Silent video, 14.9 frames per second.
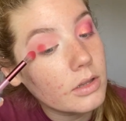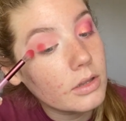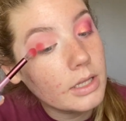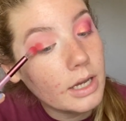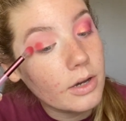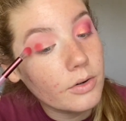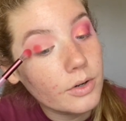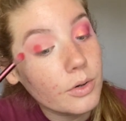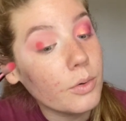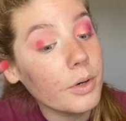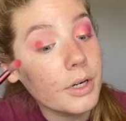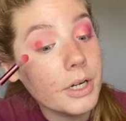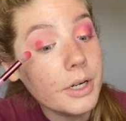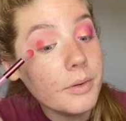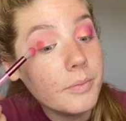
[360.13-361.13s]
outer
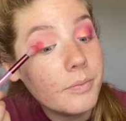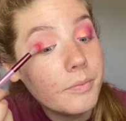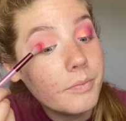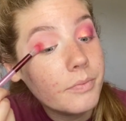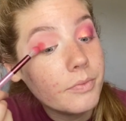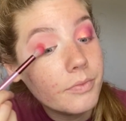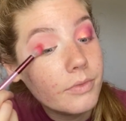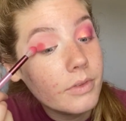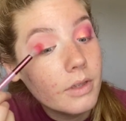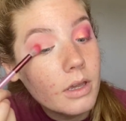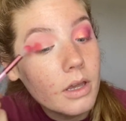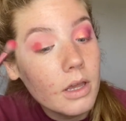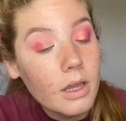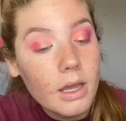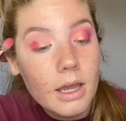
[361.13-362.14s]
corner,
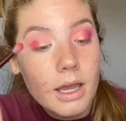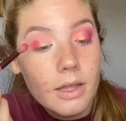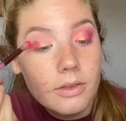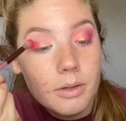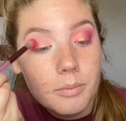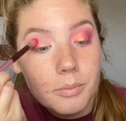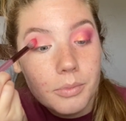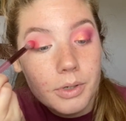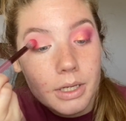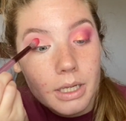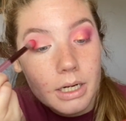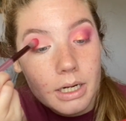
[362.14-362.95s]
and then bringing it